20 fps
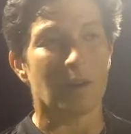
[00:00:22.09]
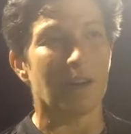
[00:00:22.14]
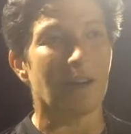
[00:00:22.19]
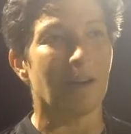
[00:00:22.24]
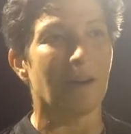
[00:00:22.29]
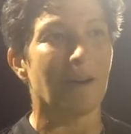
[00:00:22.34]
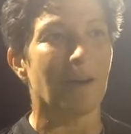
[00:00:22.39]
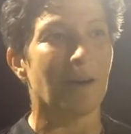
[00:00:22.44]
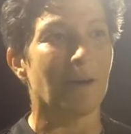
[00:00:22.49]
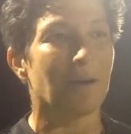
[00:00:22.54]

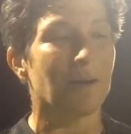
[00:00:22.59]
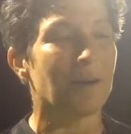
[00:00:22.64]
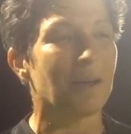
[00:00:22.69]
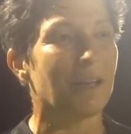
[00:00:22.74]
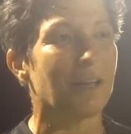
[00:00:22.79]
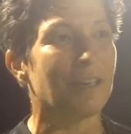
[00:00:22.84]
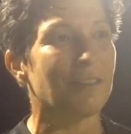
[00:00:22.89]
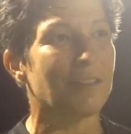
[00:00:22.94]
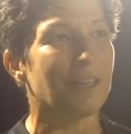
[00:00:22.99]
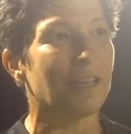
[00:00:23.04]

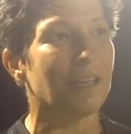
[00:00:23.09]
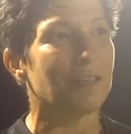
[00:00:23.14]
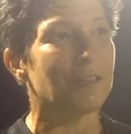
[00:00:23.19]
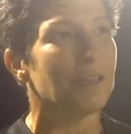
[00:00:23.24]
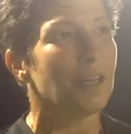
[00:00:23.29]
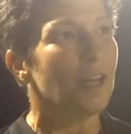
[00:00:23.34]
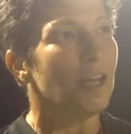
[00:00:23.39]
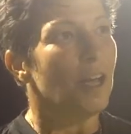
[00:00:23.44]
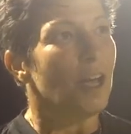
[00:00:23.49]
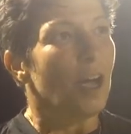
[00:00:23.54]
And then
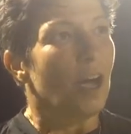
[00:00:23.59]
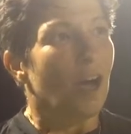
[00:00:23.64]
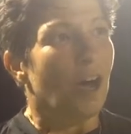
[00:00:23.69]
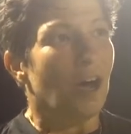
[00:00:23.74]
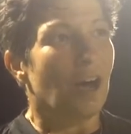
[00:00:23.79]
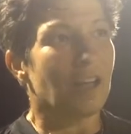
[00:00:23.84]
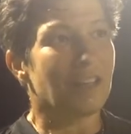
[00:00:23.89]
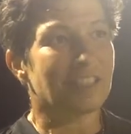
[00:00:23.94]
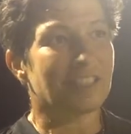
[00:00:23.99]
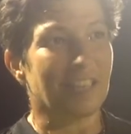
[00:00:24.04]

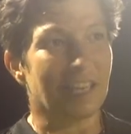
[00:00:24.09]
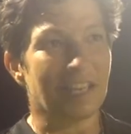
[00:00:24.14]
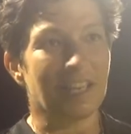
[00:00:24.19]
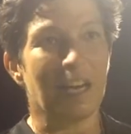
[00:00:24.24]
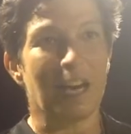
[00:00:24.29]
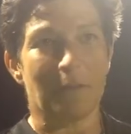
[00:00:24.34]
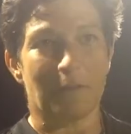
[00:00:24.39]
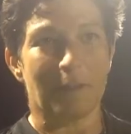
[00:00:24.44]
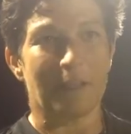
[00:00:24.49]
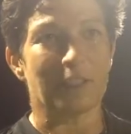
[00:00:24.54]
the second
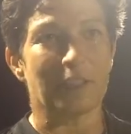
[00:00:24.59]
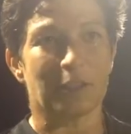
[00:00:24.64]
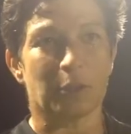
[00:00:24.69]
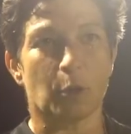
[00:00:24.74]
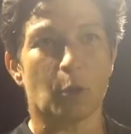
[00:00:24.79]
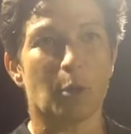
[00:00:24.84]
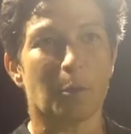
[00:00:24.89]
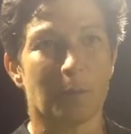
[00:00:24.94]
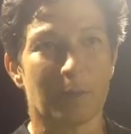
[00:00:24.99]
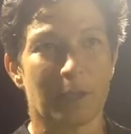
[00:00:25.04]
half, I just
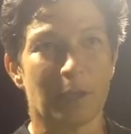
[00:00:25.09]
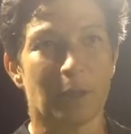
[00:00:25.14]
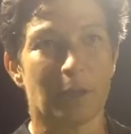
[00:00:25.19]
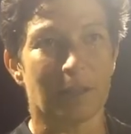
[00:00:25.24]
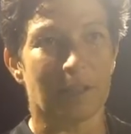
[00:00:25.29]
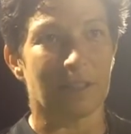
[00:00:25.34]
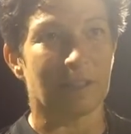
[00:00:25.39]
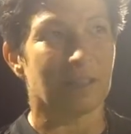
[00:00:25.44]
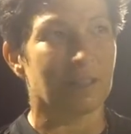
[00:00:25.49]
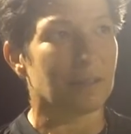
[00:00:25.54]
told them, you know,
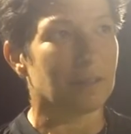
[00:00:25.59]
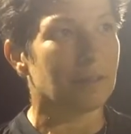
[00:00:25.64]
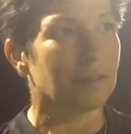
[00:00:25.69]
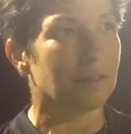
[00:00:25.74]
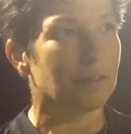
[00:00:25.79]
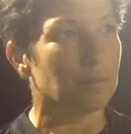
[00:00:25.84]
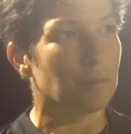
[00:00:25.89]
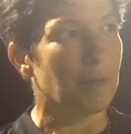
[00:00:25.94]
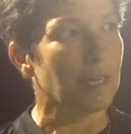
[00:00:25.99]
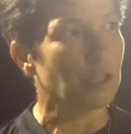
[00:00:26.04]
that
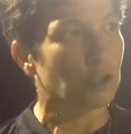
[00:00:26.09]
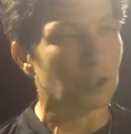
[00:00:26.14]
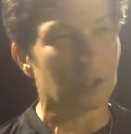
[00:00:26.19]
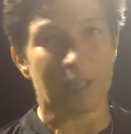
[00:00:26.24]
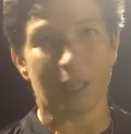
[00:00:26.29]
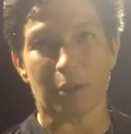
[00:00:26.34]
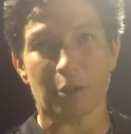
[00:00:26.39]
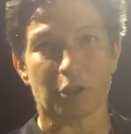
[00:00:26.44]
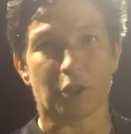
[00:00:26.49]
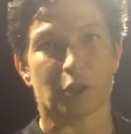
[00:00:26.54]
made sure
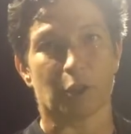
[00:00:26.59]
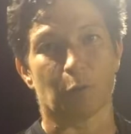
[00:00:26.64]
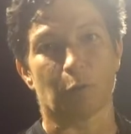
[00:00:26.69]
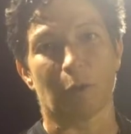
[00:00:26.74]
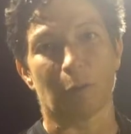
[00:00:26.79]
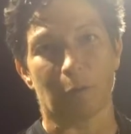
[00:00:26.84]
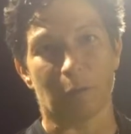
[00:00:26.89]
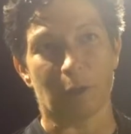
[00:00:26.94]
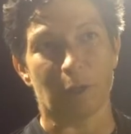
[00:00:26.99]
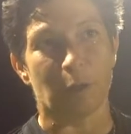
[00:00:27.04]
they understood
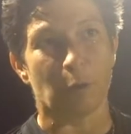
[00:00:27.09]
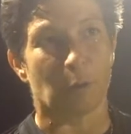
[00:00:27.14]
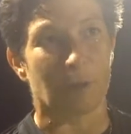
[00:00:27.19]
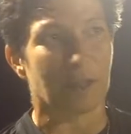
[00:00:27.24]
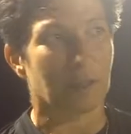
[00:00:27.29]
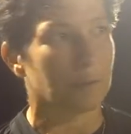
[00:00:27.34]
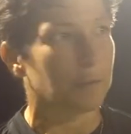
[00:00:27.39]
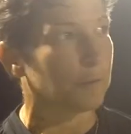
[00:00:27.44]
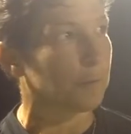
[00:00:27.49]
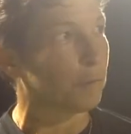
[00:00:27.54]
what
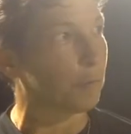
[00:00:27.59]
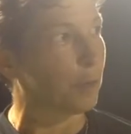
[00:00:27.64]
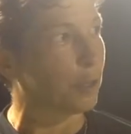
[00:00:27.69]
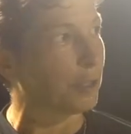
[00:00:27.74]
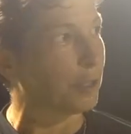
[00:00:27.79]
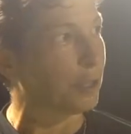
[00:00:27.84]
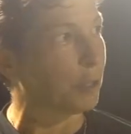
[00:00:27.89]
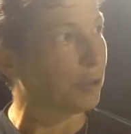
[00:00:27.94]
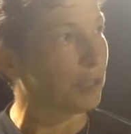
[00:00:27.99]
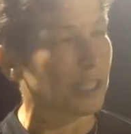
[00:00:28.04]

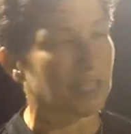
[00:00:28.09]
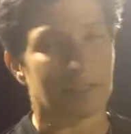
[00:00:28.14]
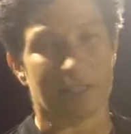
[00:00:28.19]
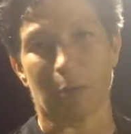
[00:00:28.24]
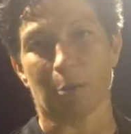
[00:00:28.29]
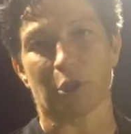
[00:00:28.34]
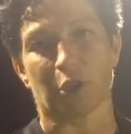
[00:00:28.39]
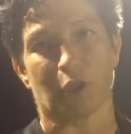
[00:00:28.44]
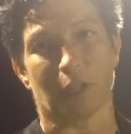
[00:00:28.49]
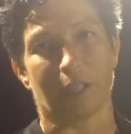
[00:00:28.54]

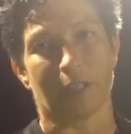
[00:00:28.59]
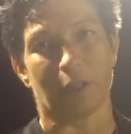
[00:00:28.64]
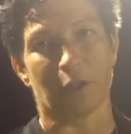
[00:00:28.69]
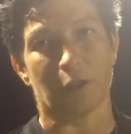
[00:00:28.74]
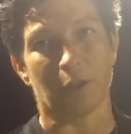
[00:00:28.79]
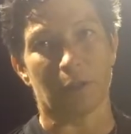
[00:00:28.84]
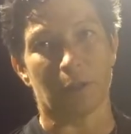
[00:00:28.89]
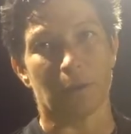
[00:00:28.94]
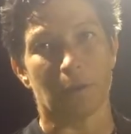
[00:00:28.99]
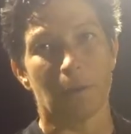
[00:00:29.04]
UTSA was trying to
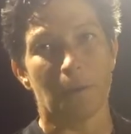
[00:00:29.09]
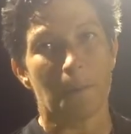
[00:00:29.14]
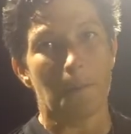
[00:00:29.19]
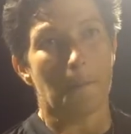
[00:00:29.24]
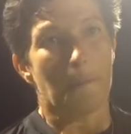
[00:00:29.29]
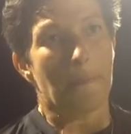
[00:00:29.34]
do,